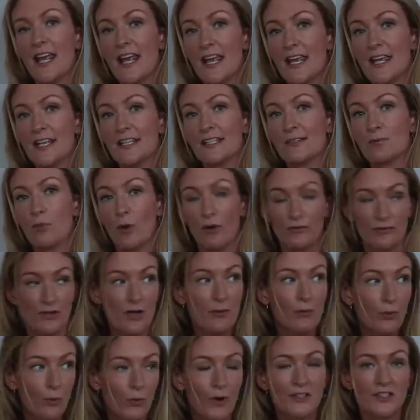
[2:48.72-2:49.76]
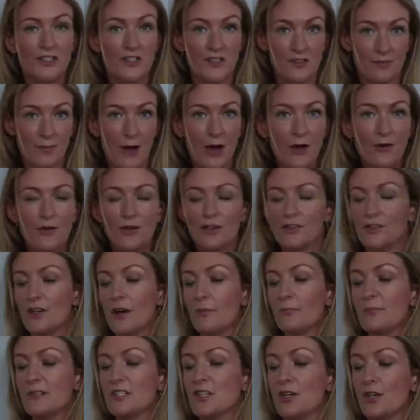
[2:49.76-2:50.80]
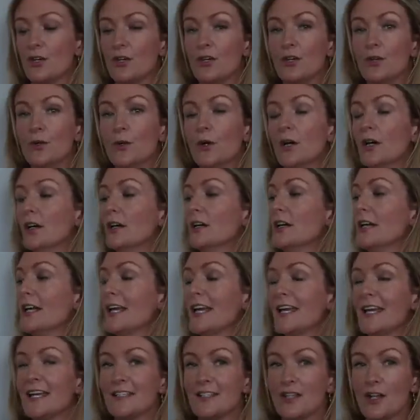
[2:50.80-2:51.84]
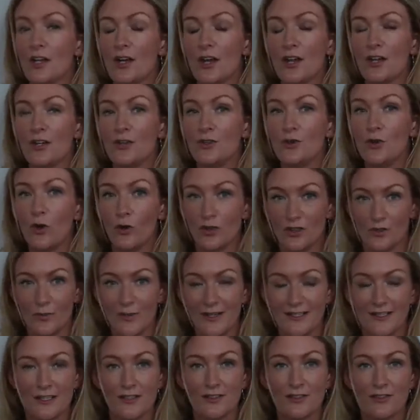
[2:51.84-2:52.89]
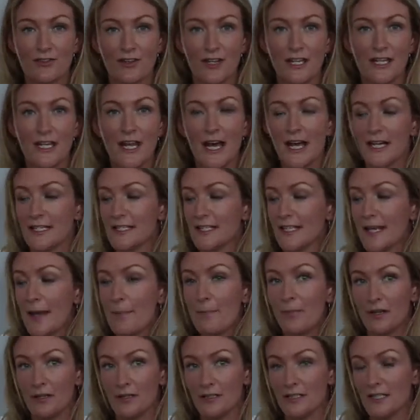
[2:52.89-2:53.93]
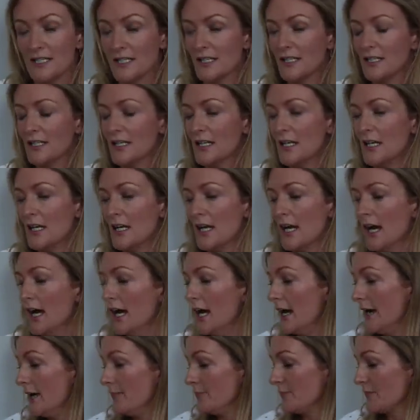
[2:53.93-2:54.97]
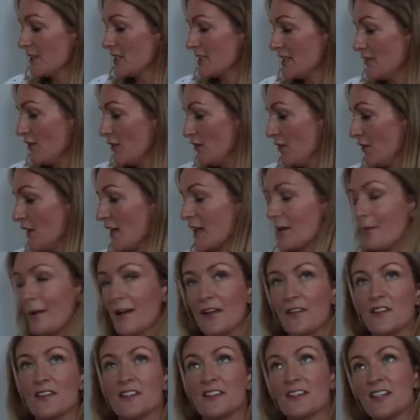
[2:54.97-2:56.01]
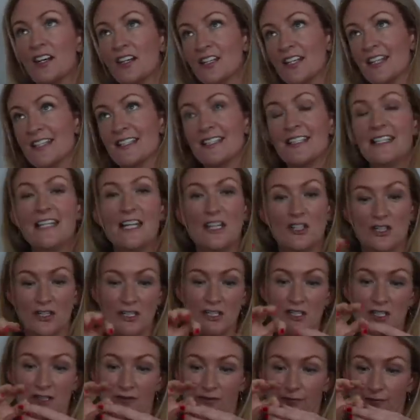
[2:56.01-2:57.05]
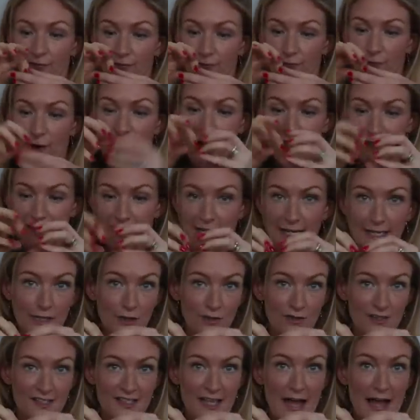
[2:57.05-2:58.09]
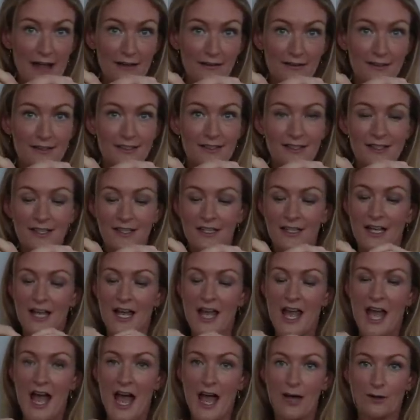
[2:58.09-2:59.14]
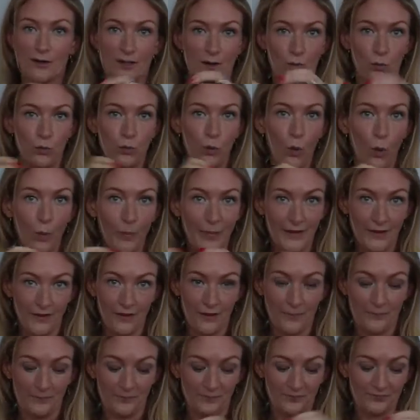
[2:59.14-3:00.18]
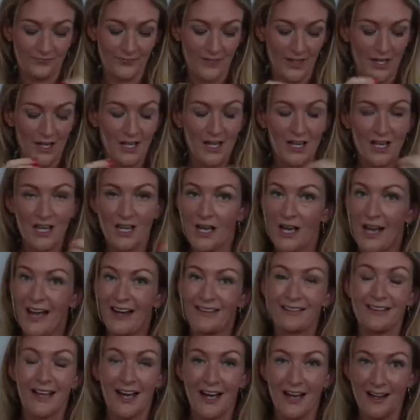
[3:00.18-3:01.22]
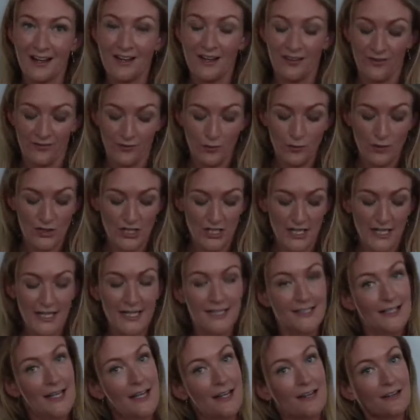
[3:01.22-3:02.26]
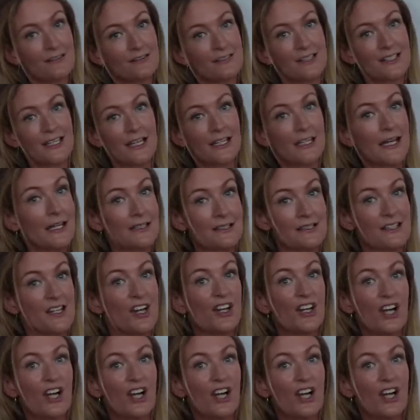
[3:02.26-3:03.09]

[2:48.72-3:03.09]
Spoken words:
is, well, number one, to smoke. Number two is not to wear sunscreen and to get burnt. Because if you think about it, the sun is literally just frazzling your cells and kind of warping them. And that, unfortunately, is how skin cancer